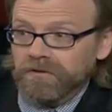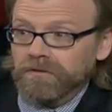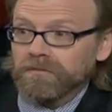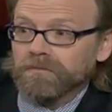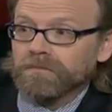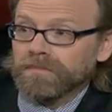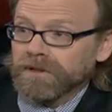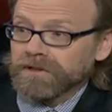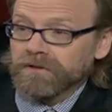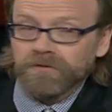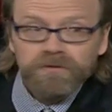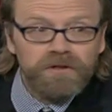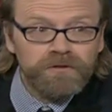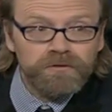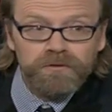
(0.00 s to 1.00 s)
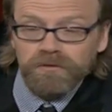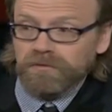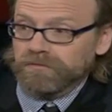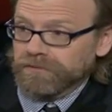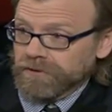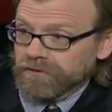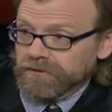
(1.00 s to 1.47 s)
system, but there's
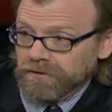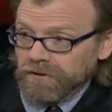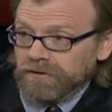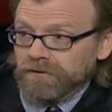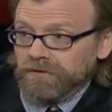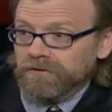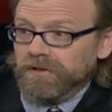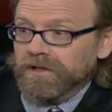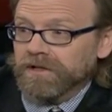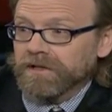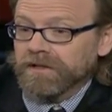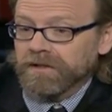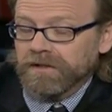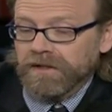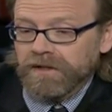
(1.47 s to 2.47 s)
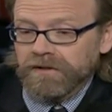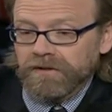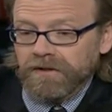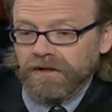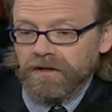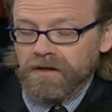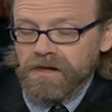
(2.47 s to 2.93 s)
an underside,
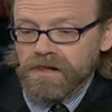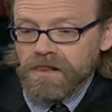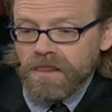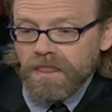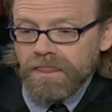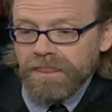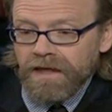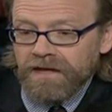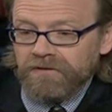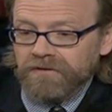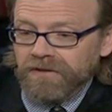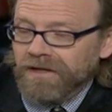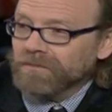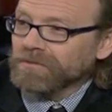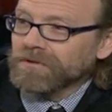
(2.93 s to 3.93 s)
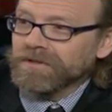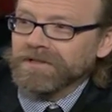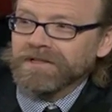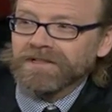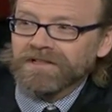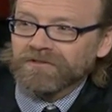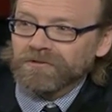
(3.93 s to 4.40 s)
and that's not
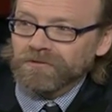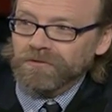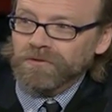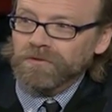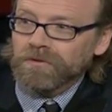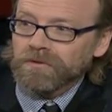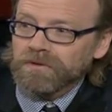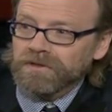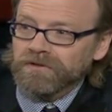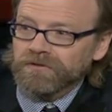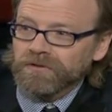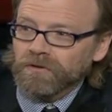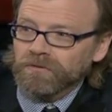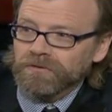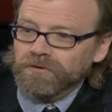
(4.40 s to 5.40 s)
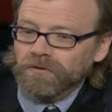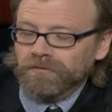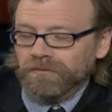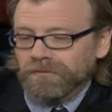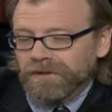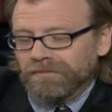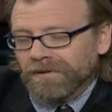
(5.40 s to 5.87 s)
pretty, and it's cruel. And so
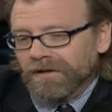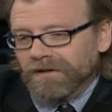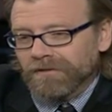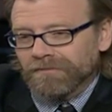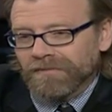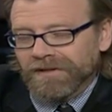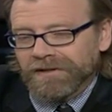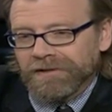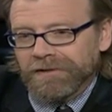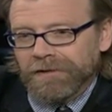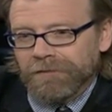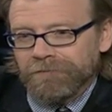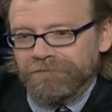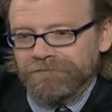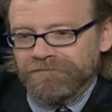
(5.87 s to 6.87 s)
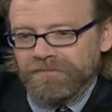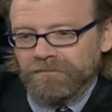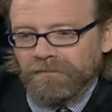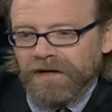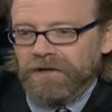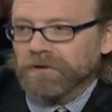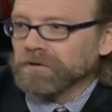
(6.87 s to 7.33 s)
for me, part of my
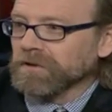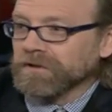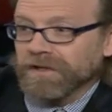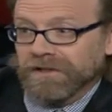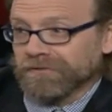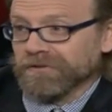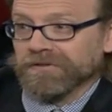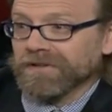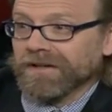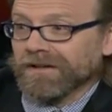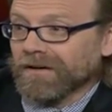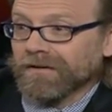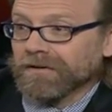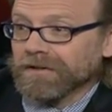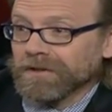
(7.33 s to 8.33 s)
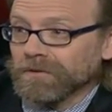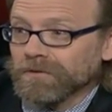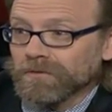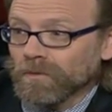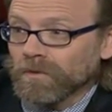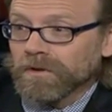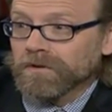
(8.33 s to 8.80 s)
my early life was not hard. It
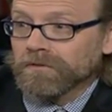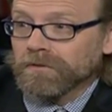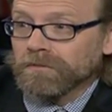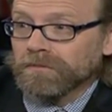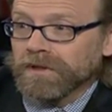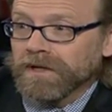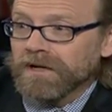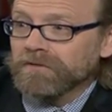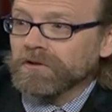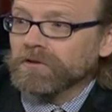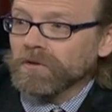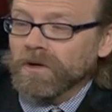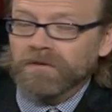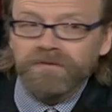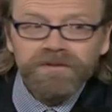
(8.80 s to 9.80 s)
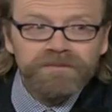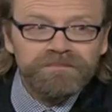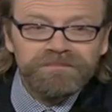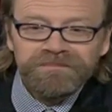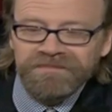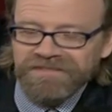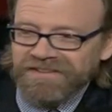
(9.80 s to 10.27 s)
was wonderful. But every so
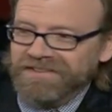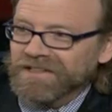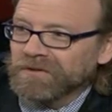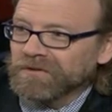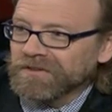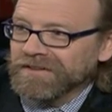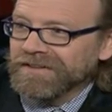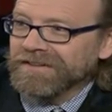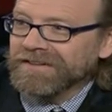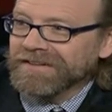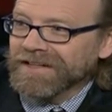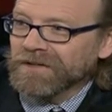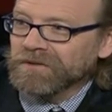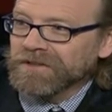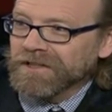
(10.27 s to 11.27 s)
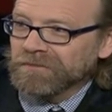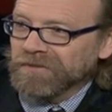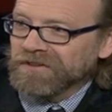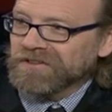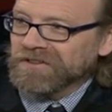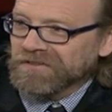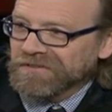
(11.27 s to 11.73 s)
often, because I was an idiot, I would get
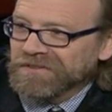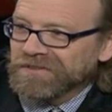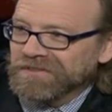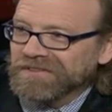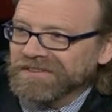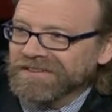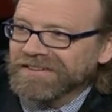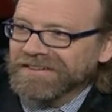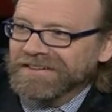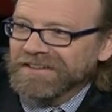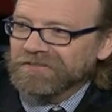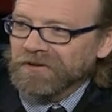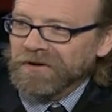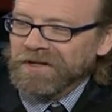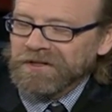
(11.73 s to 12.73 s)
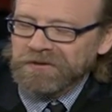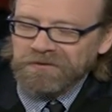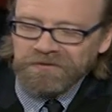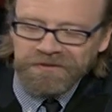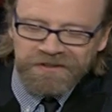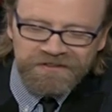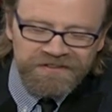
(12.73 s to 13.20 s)
myself into a
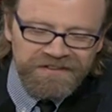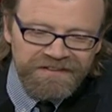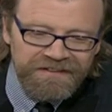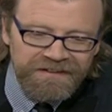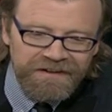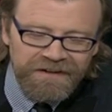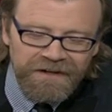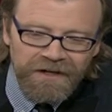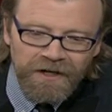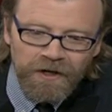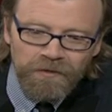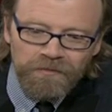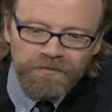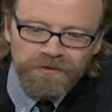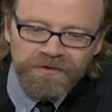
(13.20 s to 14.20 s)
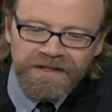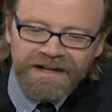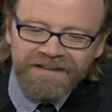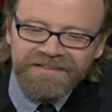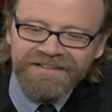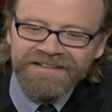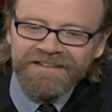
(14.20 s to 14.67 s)
financial fix. So
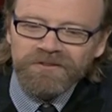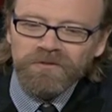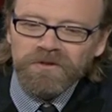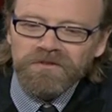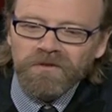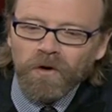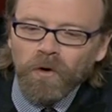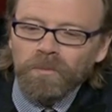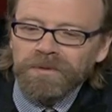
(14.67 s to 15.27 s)
that I think that sort of